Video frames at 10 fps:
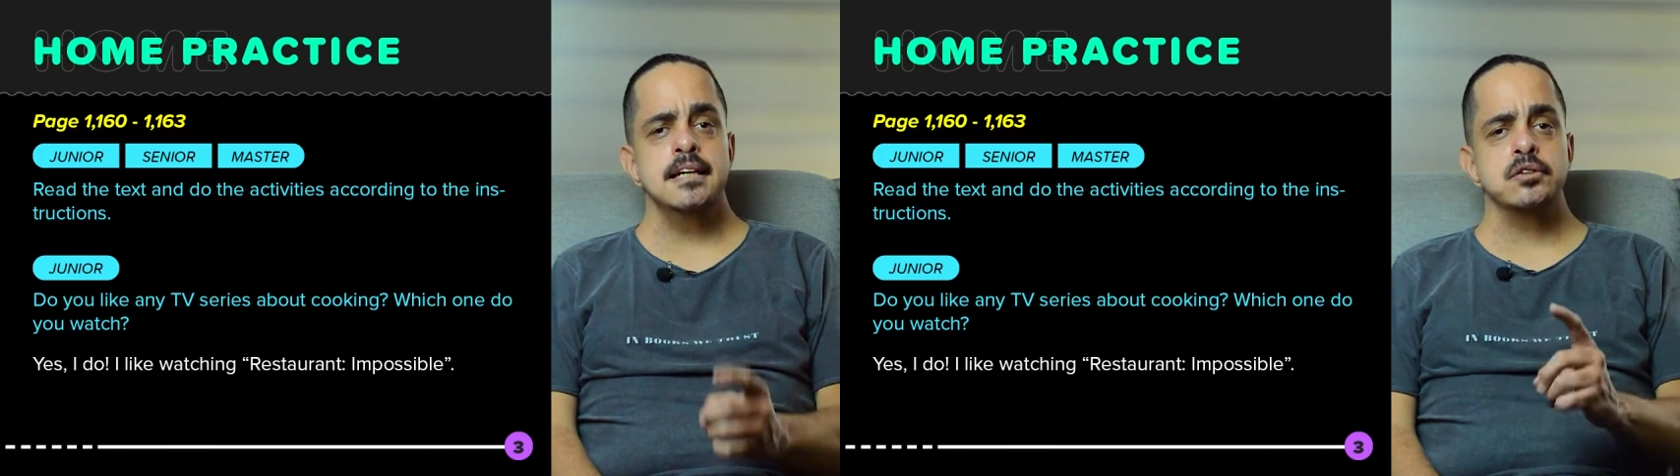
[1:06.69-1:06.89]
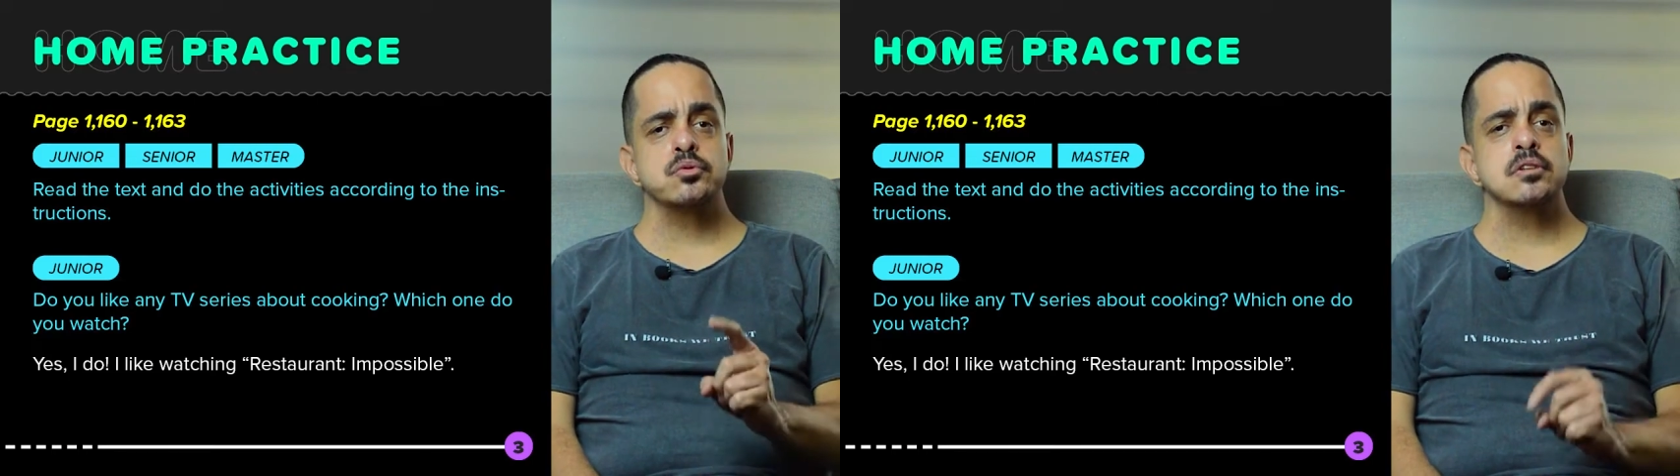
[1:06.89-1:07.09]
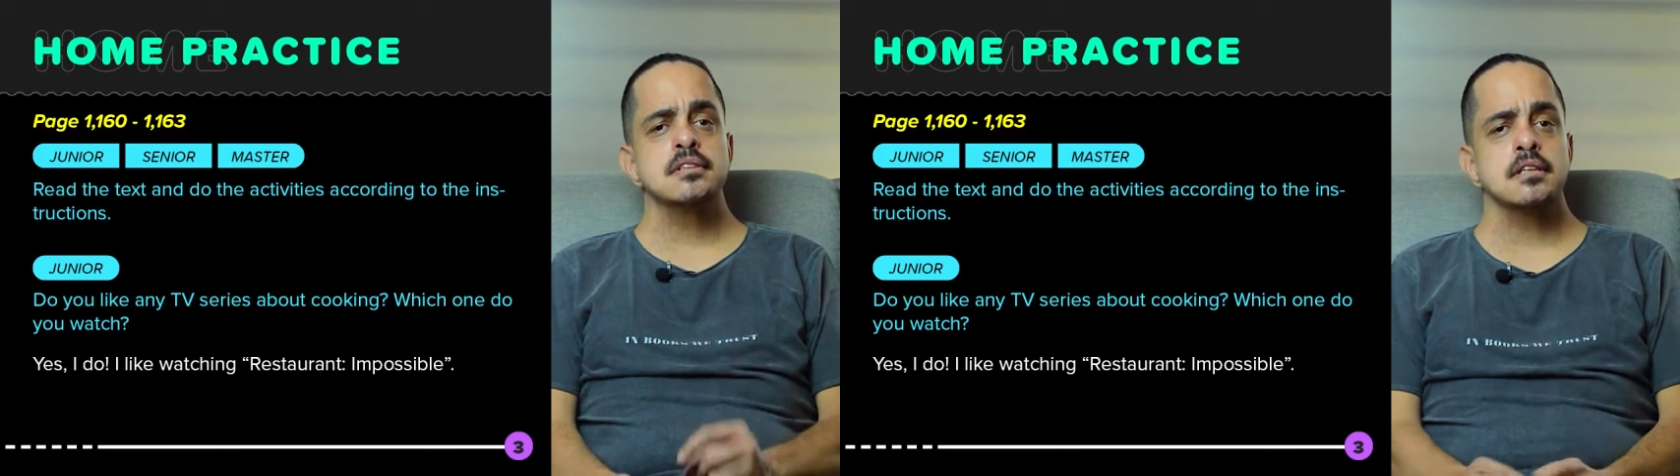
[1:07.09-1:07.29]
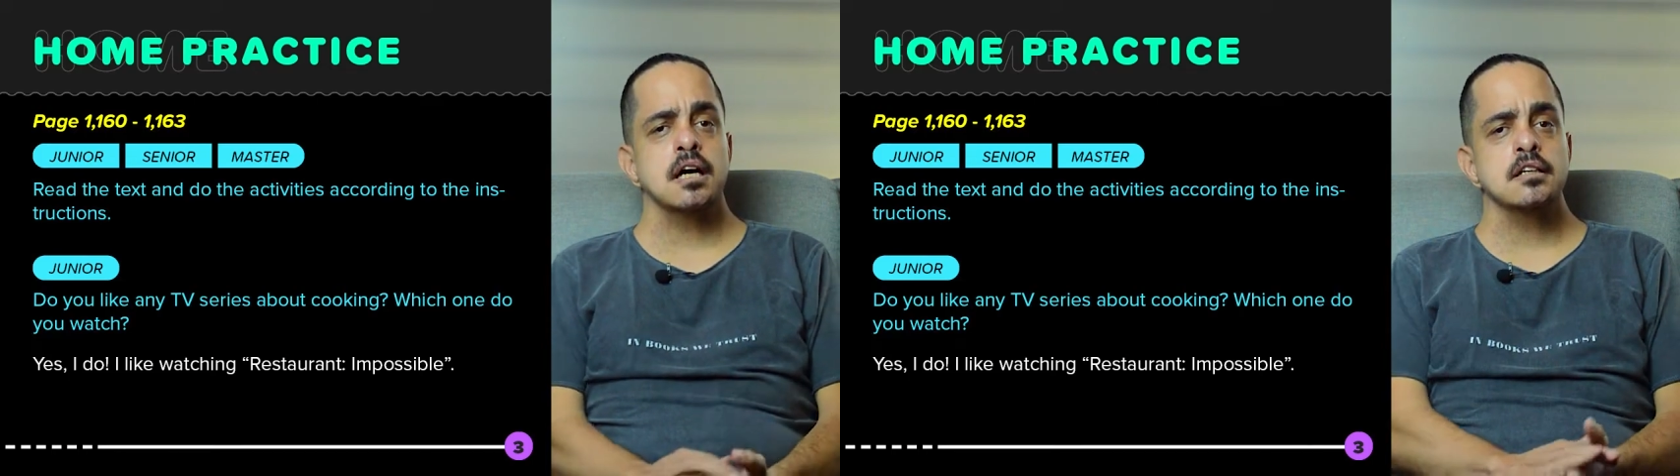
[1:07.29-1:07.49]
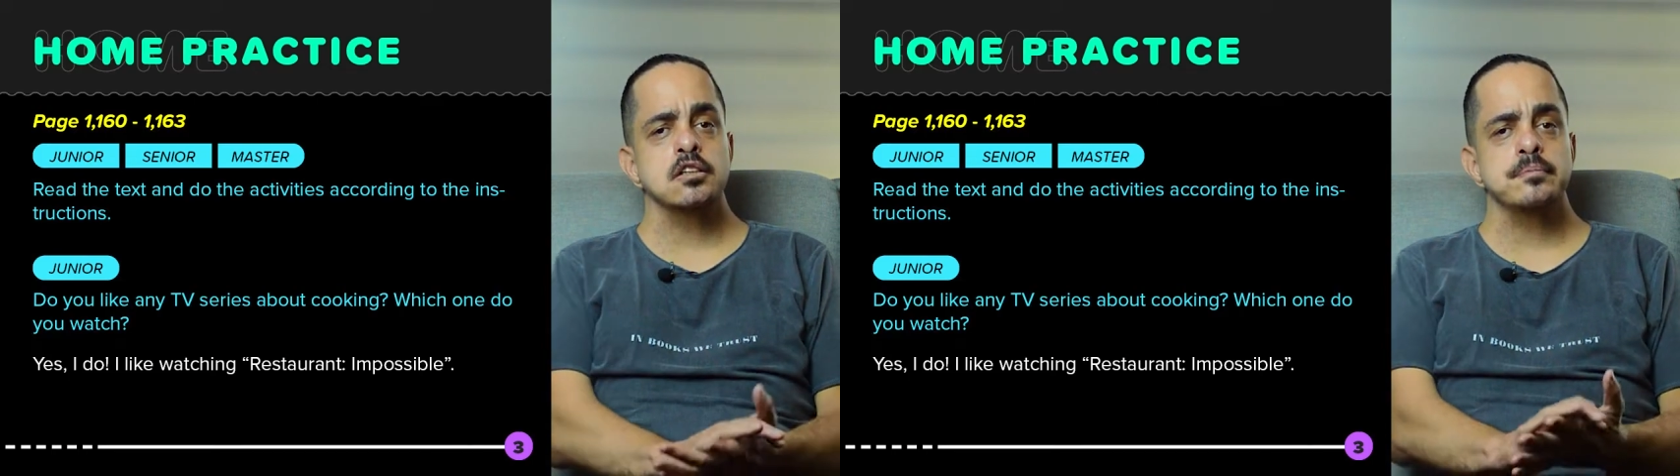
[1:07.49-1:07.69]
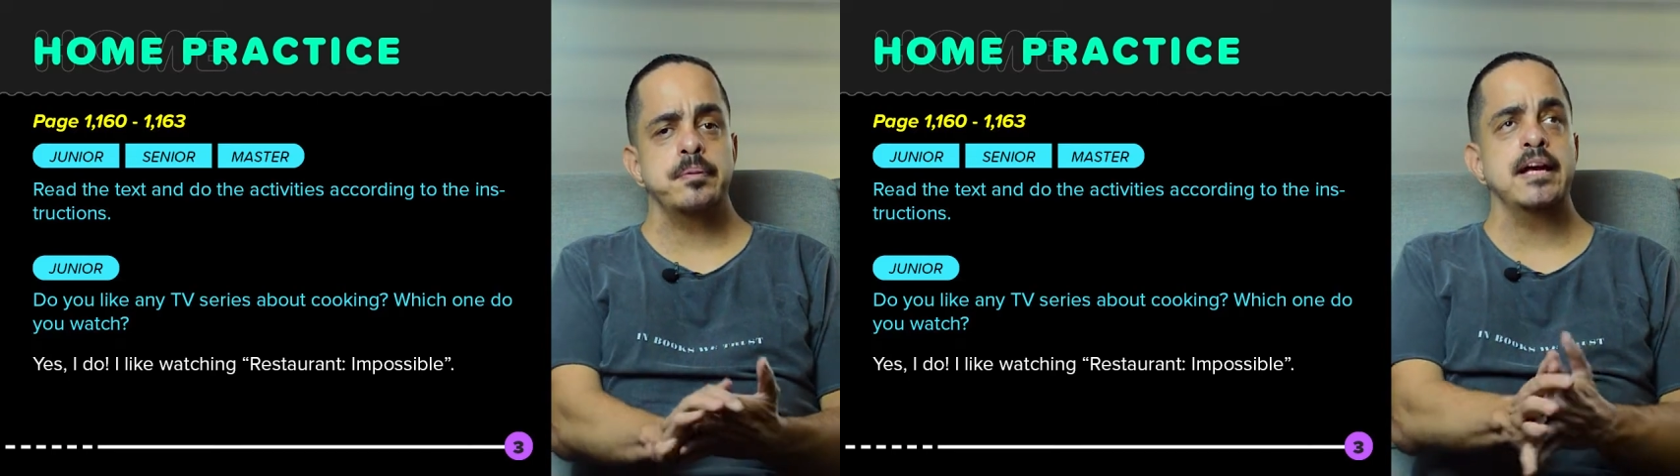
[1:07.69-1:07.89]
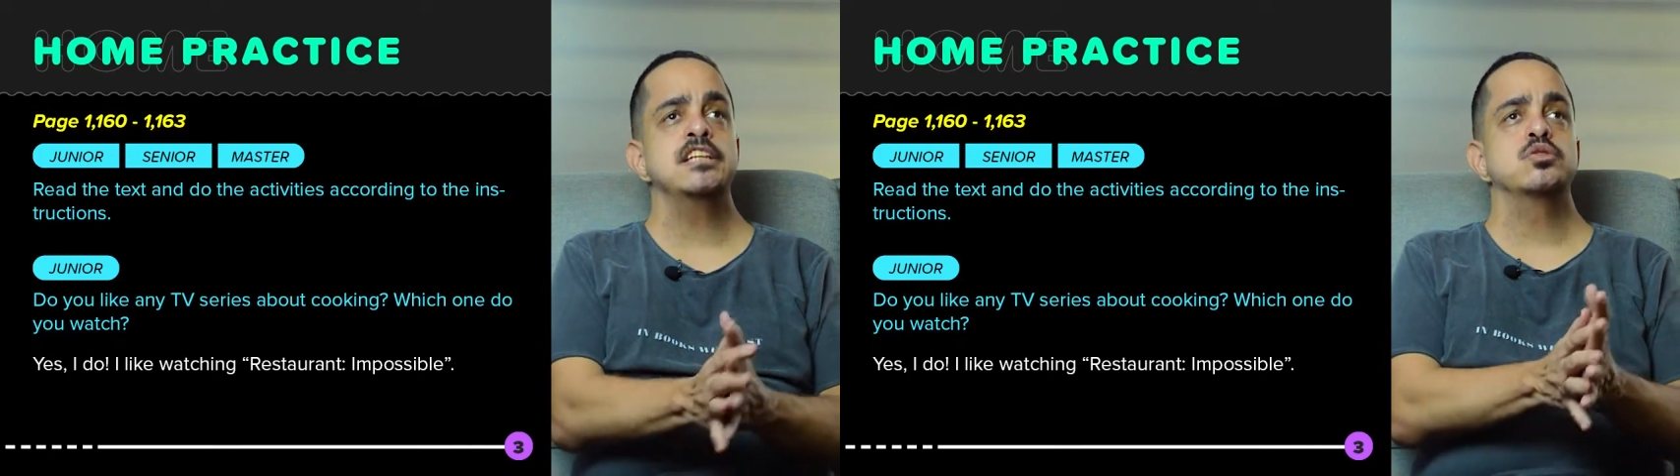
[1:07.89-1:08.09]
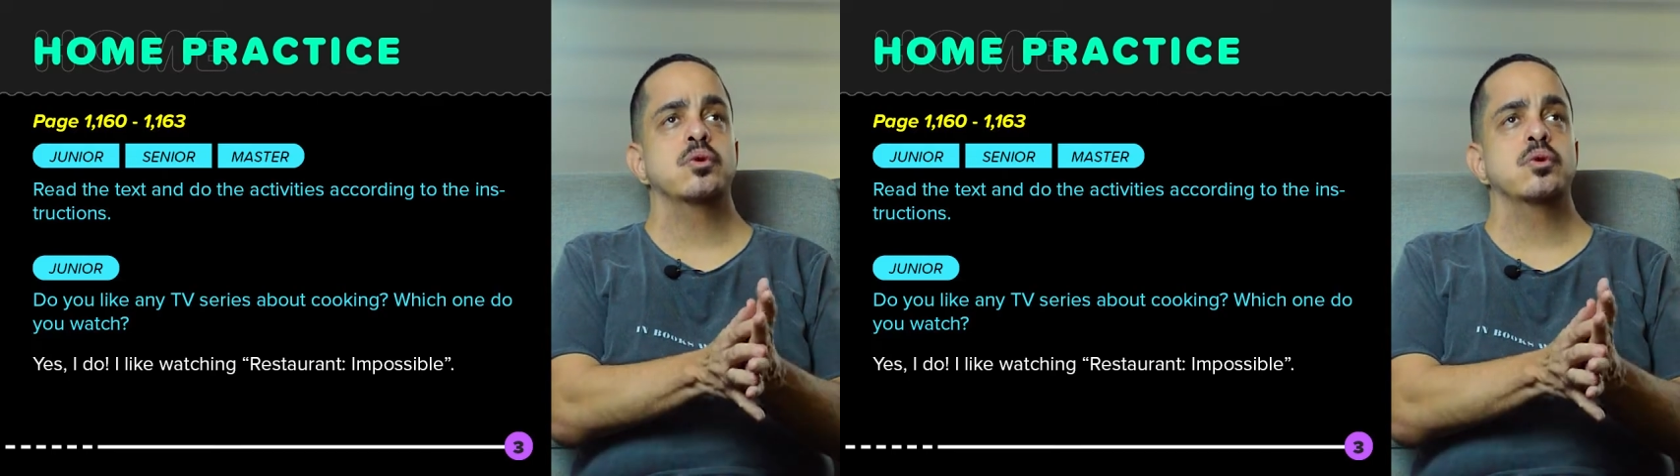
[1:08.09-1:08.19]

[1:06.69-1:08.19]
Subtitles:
it will start on page